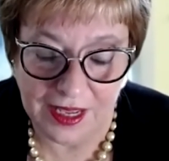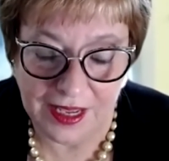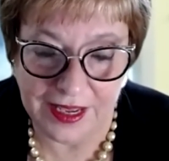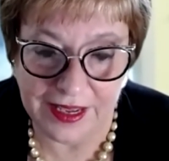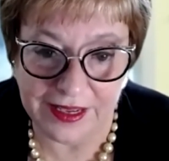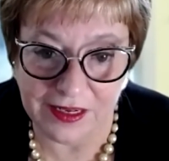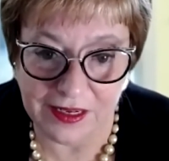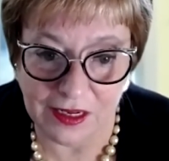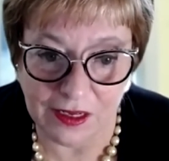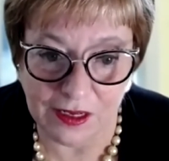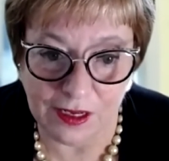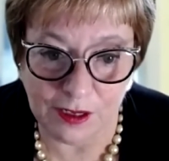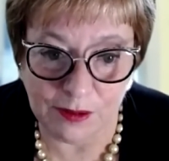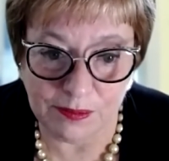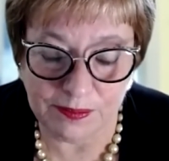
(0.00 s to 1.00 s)
And
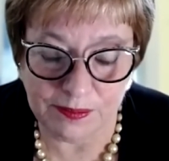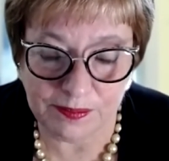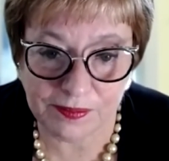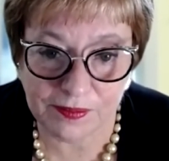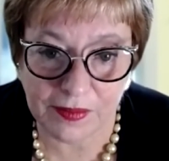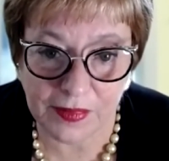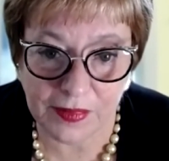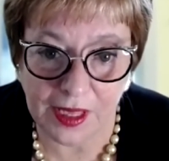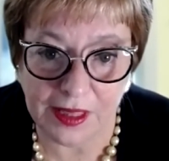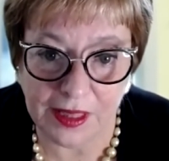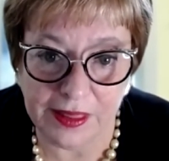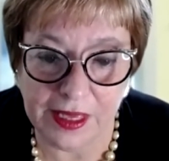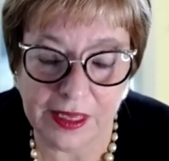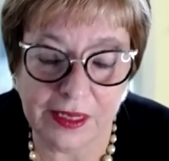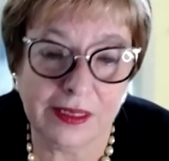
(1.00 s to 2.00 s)

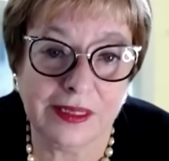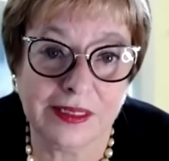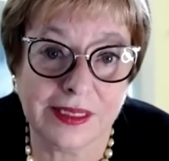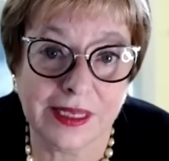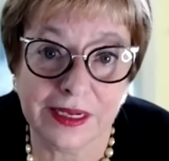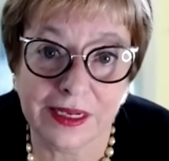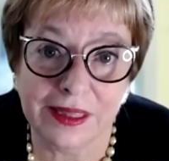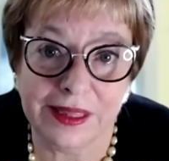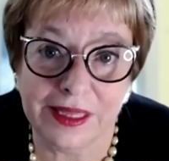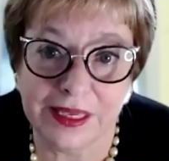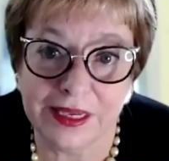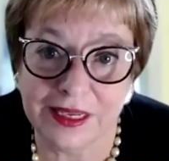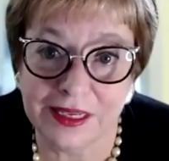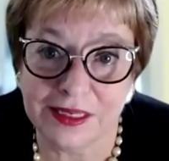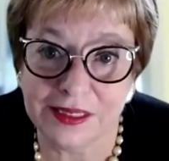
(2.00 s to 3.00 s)
then the second
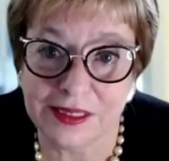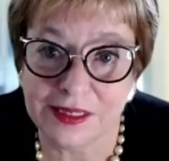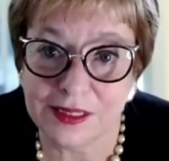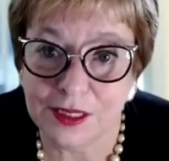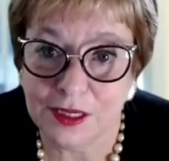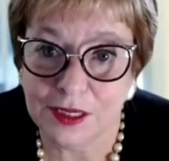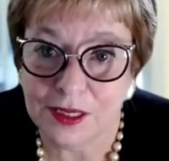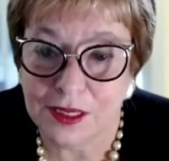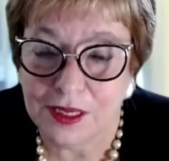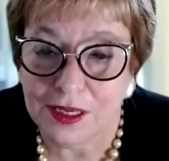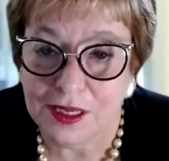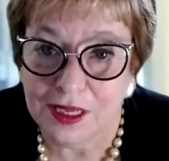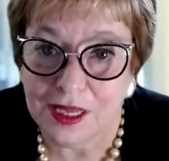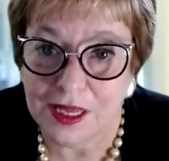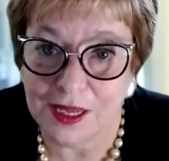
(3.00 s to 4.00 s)
thing is,
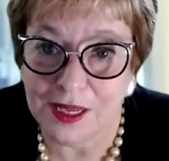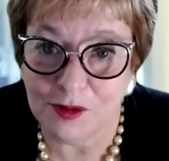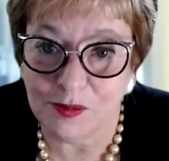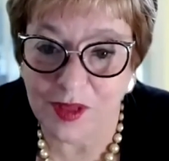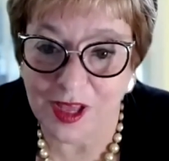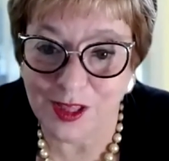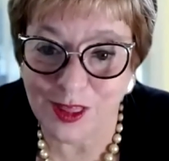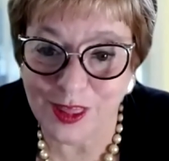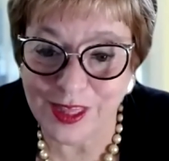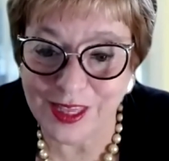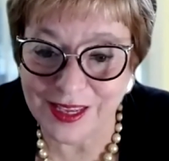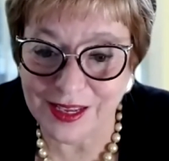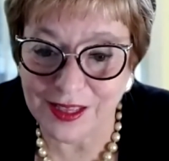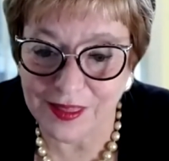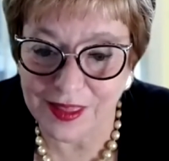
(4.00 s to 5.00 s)
I
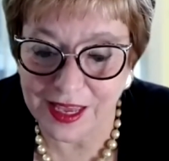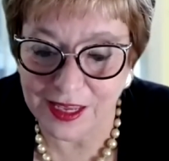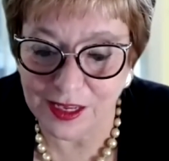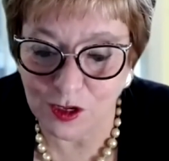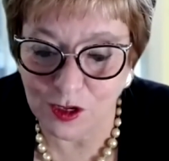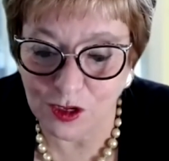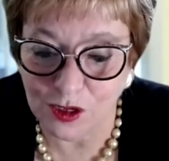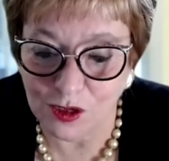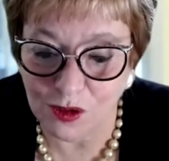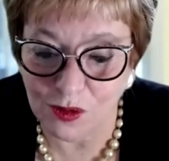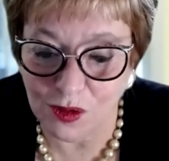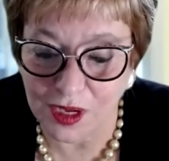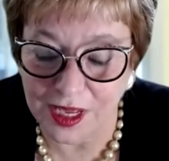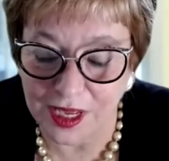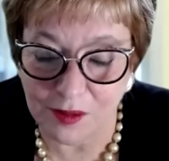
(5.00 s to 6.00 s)
think that
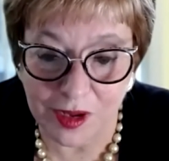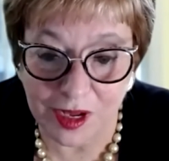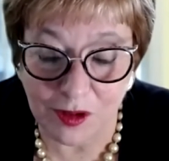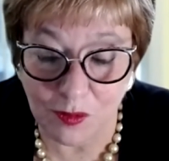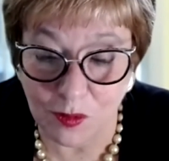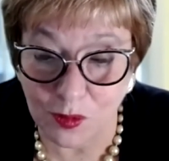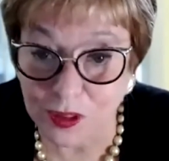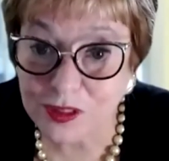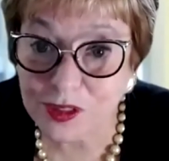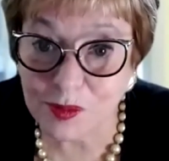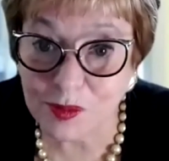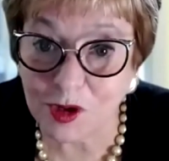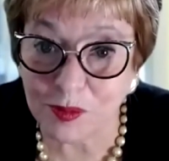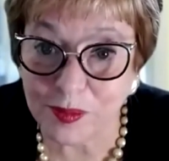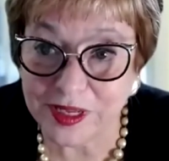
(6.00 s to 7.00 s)
at my worst
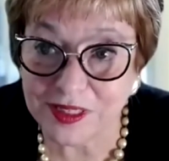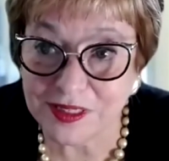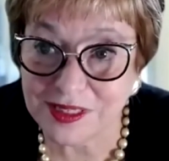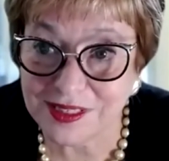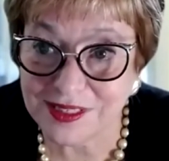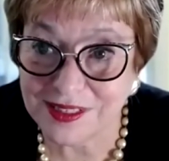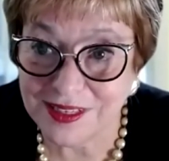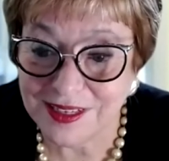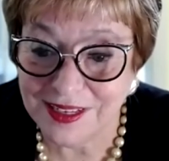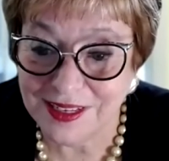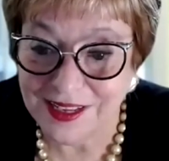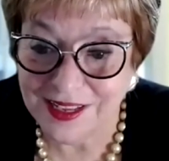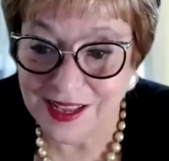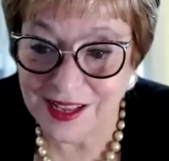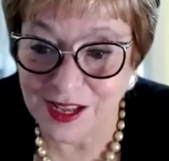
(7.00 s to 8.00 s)
moments,
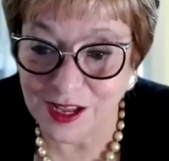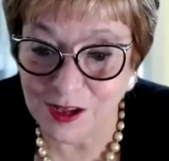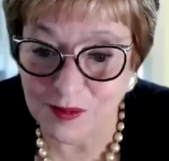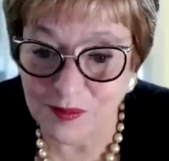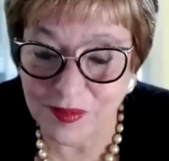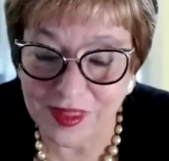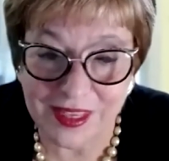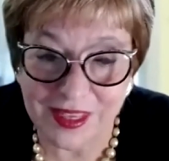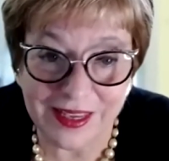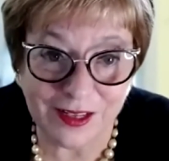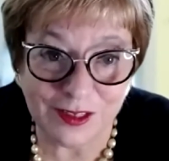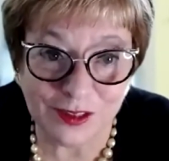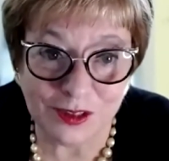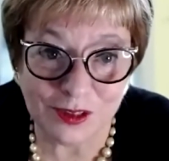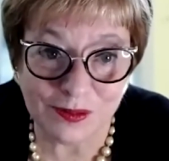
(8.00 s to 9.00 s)
the
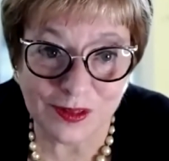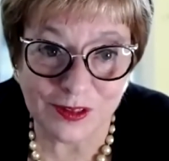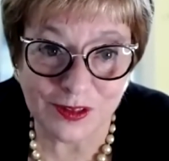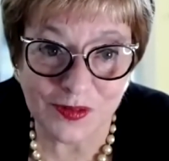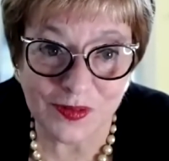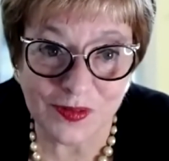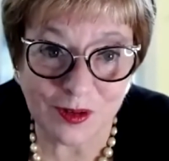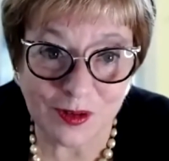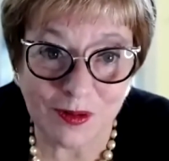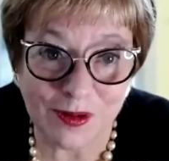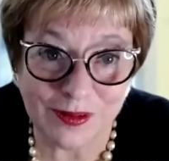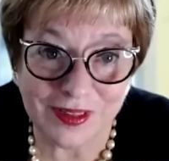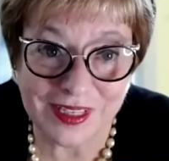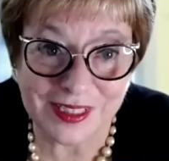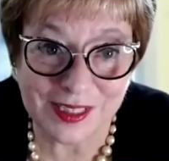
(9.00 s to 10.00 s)
Eleanor Roosevelt
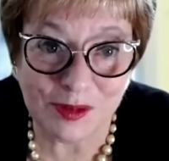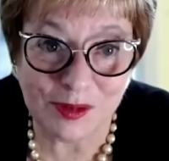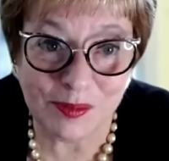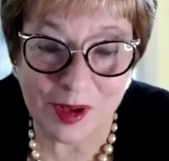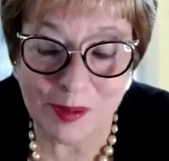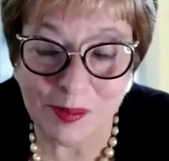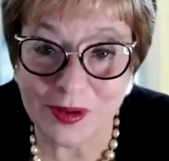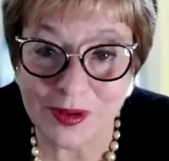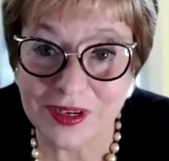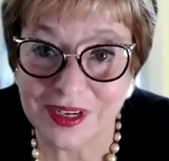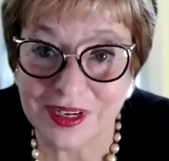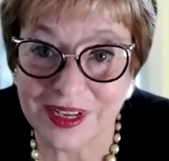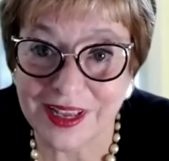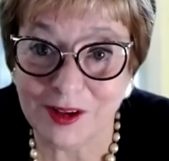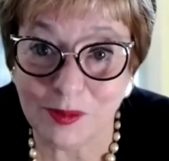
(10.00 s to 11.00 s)
quote that's in my book
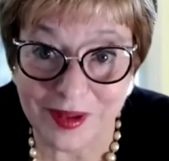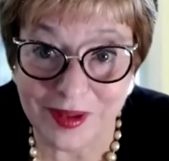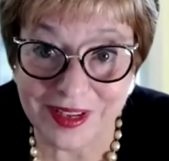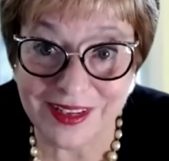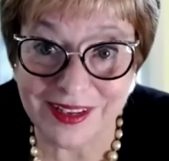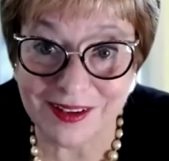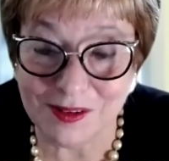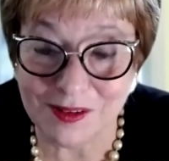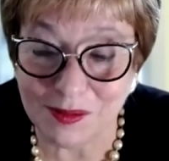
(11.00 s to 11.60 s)
helped me